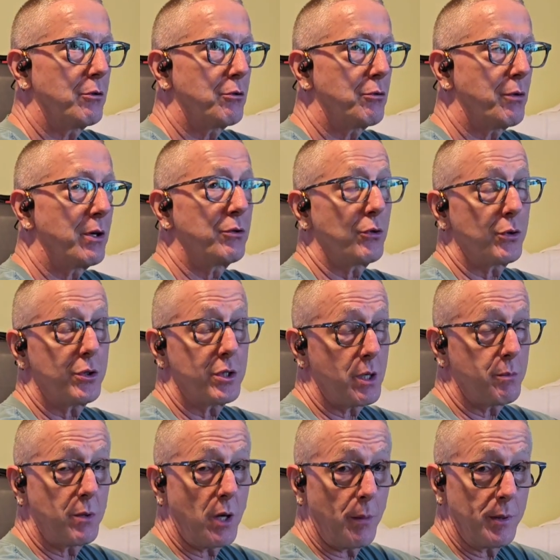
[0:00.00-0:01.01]
Transversus
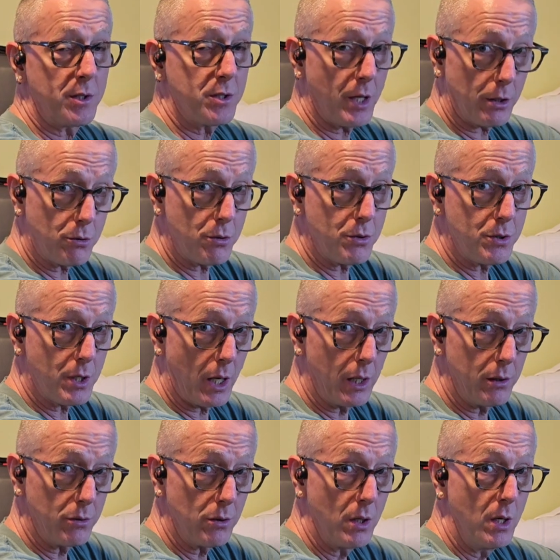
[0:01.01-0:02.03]
Abdominus
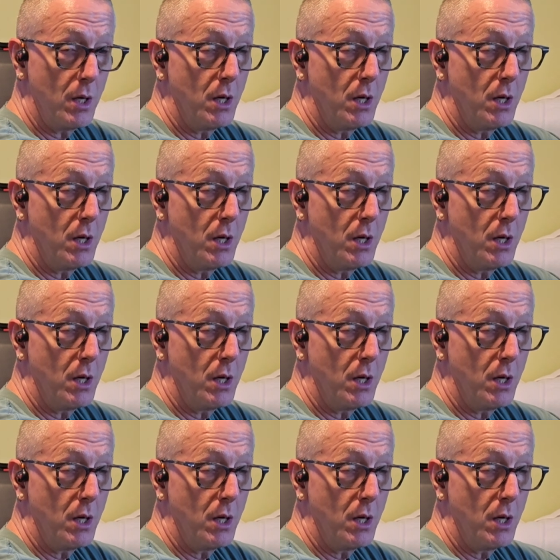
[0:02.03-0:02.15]
exercise,